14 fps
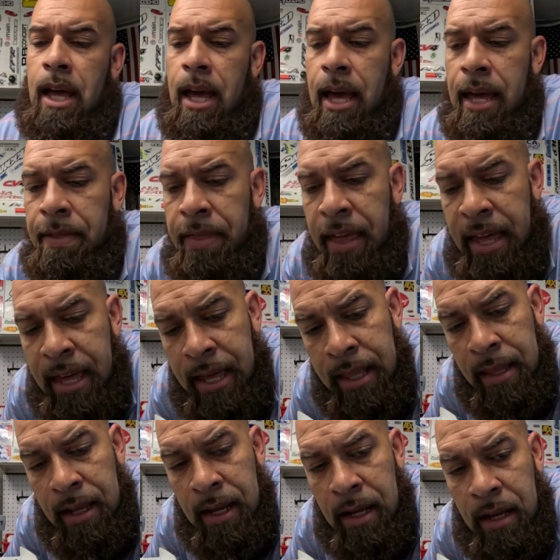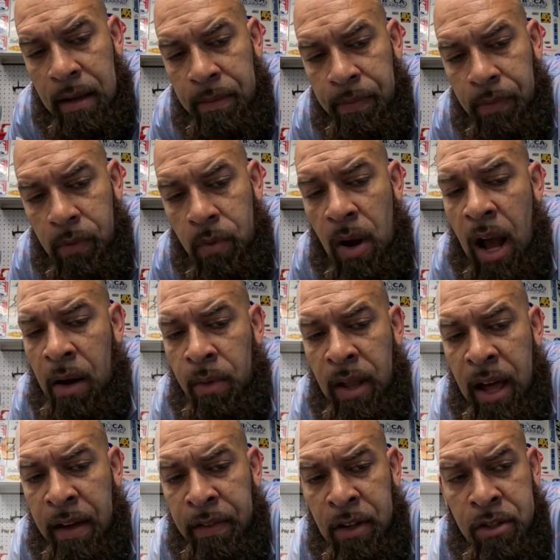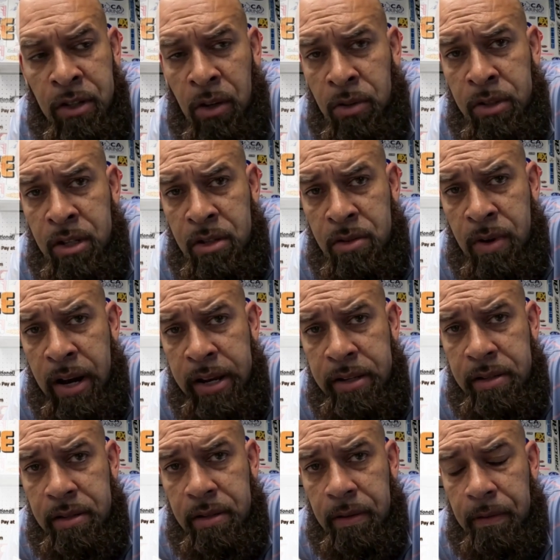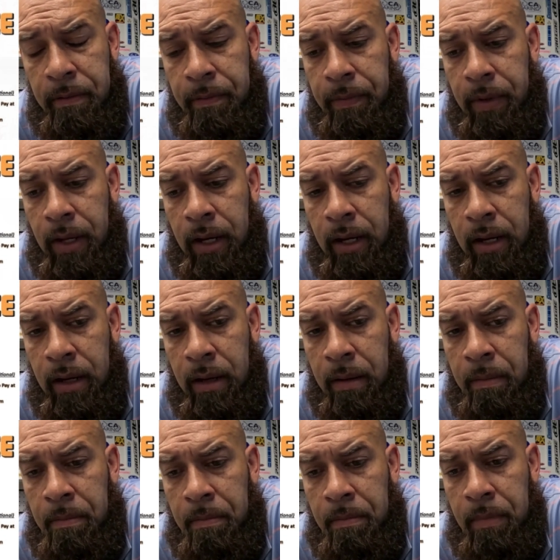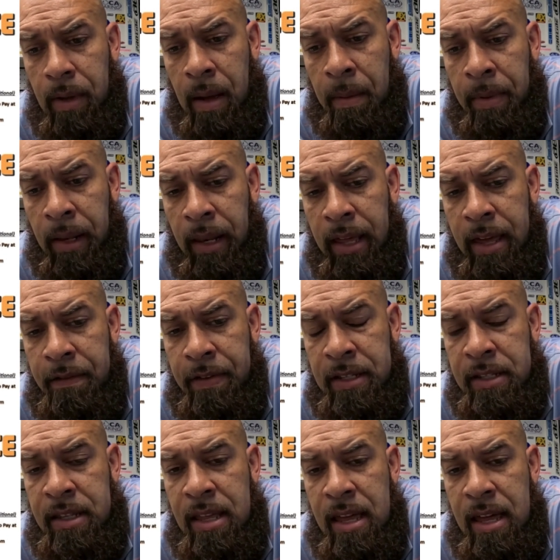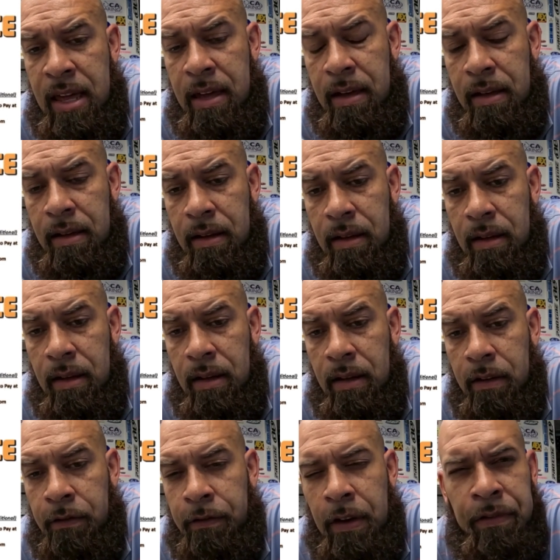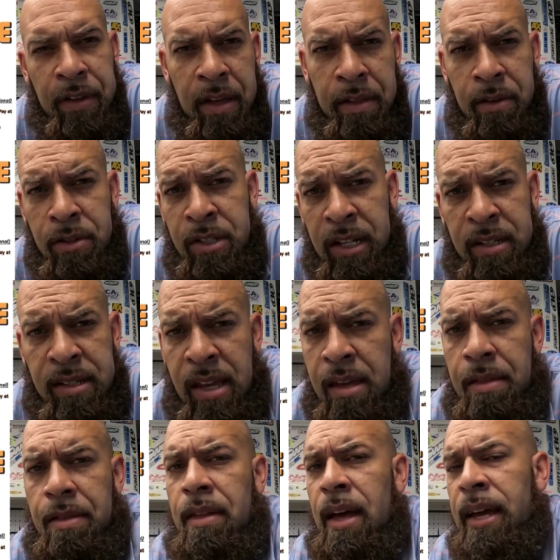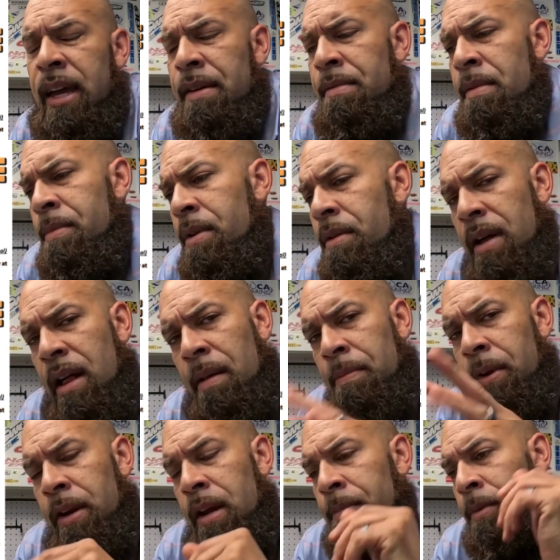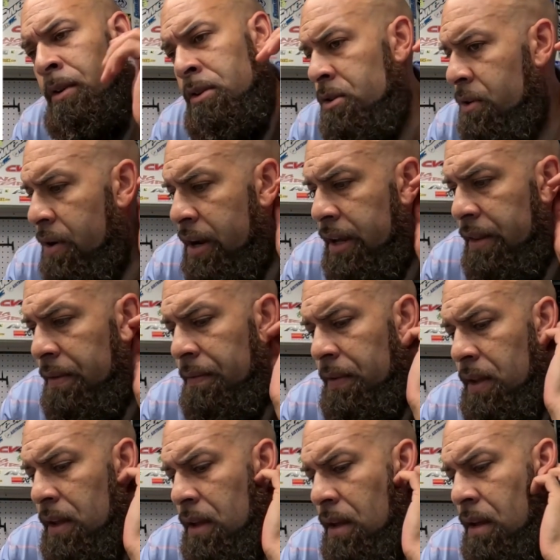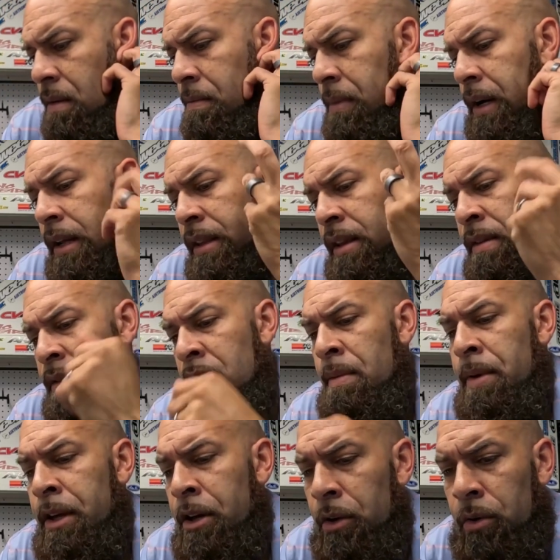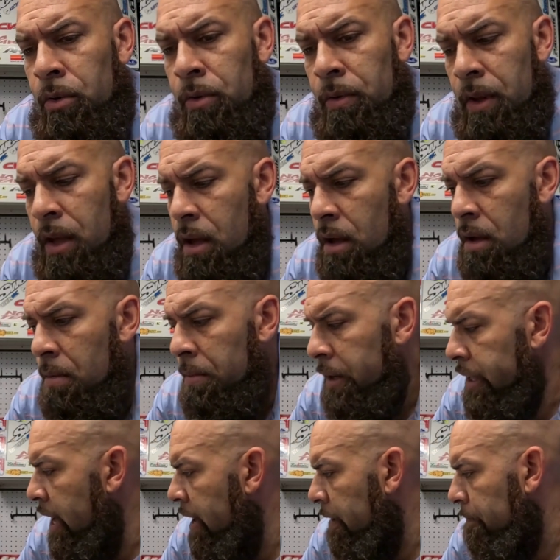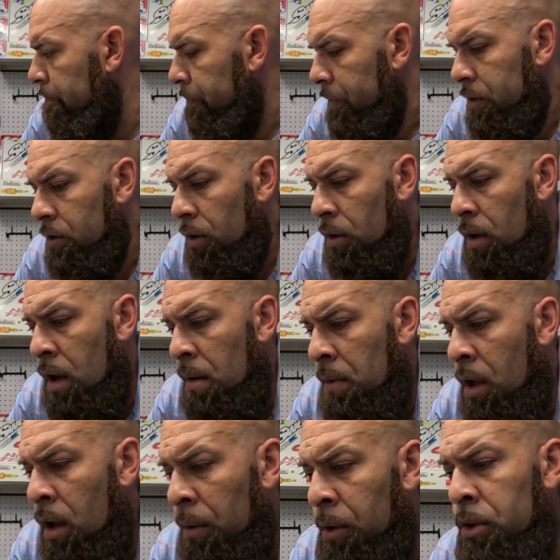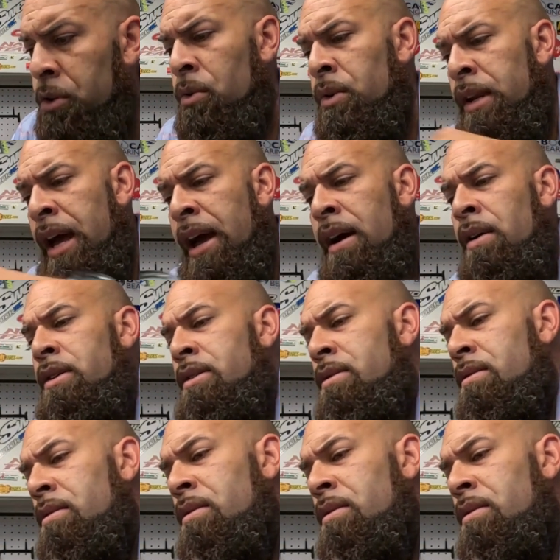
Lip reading: and then Rock will have their Solstice race. I believe it's the 15th or 16th. I can't remember. I'll put it up on the screen, but that'll be cool. But yeah, so all I'm gonna do now is